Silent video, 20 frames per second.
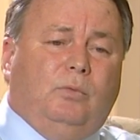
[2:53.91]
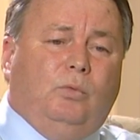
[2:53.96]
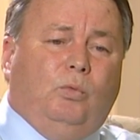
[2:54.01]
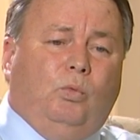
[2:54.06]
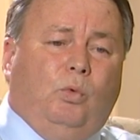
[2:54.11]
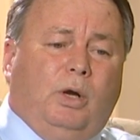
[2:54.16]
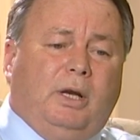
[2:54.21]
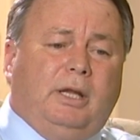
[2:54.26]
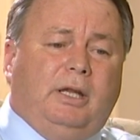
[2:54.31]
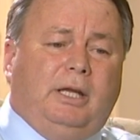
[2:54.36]

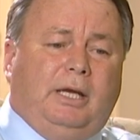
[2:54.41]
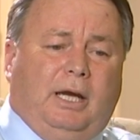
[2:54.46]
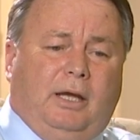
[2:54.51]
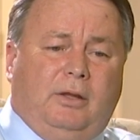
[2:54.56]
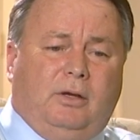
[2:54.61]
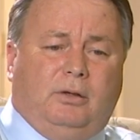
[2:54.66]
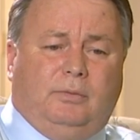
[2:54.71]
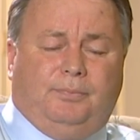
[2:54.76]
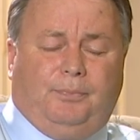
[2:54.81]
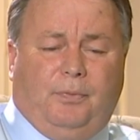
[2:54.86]
One of the
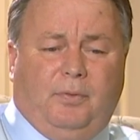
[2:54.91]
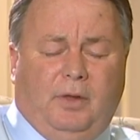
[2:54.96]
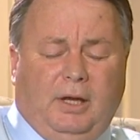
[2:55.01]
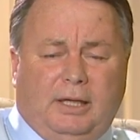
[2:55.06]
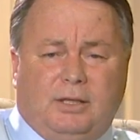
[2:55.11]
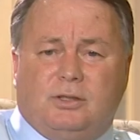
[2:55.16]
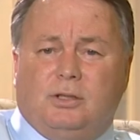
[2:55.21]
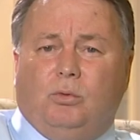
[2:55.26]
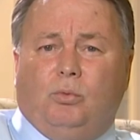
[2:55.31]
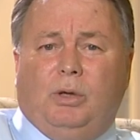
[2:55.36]
other
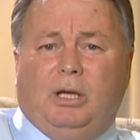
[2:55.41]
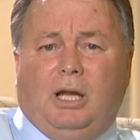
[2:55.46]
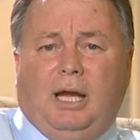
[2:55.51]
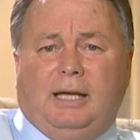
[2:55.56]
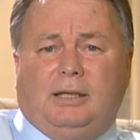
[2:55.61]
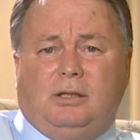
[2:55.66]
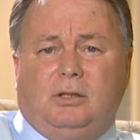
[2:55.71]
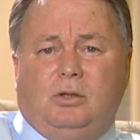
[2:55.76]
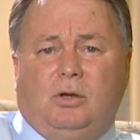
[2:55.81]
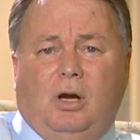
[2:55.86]
things that we
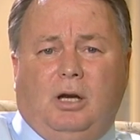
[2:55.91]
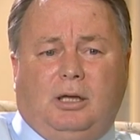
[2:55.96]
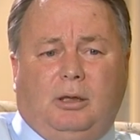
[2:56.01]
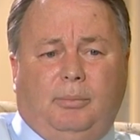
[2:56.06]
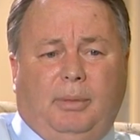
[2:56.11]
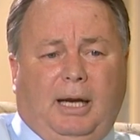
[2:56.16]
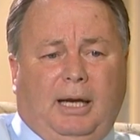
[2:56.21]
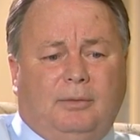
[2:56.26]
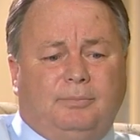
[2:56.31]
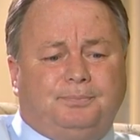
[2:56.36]
like to talk
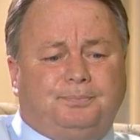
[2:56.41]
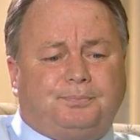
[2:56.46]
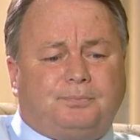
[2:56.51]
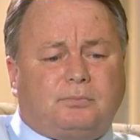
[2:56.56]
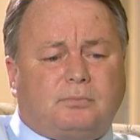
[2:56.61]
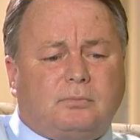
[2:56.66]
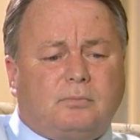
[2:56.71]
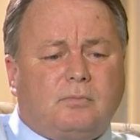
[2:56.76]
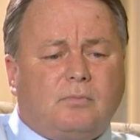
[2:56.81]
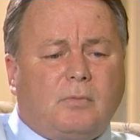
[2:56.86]
about
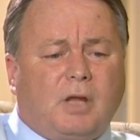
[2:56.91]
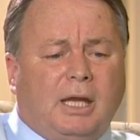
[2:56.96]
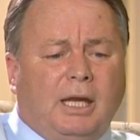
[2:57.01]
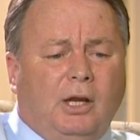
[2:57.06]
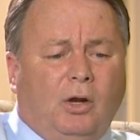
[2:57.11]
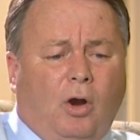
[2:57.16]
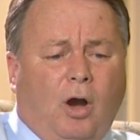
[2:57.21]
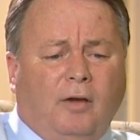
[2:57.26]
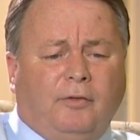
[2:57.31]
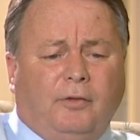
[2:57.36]

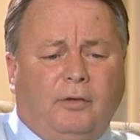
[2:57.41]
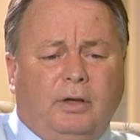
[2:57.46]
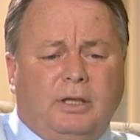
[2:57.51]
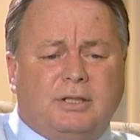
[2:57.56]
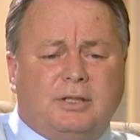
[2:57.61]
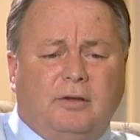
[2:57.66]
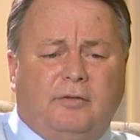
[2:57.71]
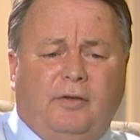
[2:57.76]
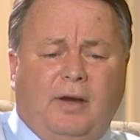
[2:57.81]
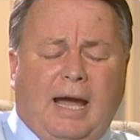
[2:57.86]
and offer
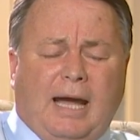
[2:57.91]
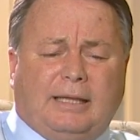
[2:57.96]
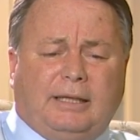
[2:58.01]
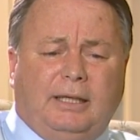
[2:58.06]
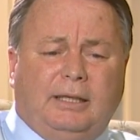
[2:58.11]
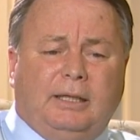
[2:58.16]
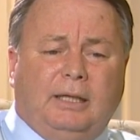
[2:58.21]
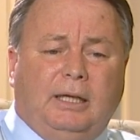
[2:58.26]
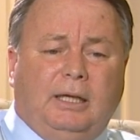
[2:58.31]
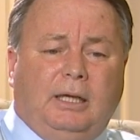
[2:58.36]
is the fact
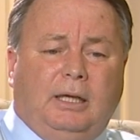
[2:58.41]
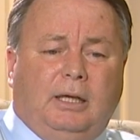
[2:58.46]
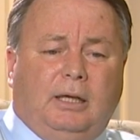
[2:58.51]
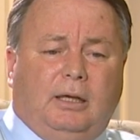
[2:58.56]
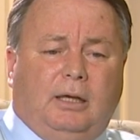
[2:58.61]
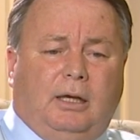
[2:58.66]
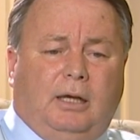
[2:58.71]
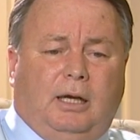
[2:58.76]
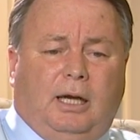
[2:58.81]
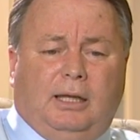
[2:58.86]
that
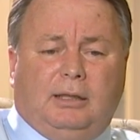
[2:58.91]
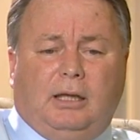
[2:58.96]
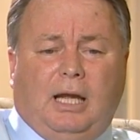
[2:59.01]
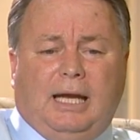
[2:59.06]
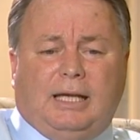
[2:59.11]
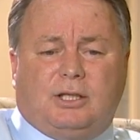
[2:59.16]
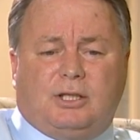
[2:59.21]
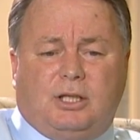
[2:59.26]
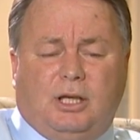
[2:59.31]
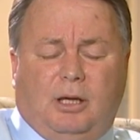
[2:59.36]

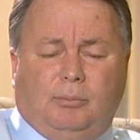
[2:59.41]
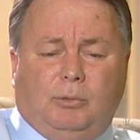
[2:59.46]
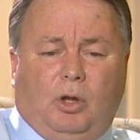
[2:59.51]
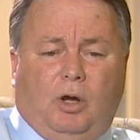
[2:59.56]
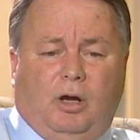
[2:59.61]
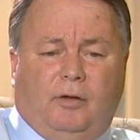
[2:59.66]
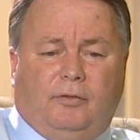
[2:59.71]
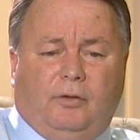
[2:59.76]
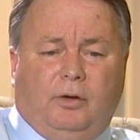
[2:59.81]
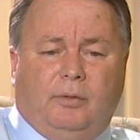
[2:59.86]
unlike some
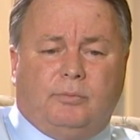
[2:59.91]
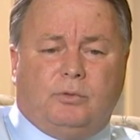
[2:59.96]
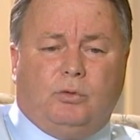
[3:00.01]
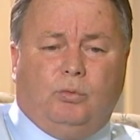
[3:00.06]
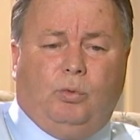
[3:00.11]
law firms,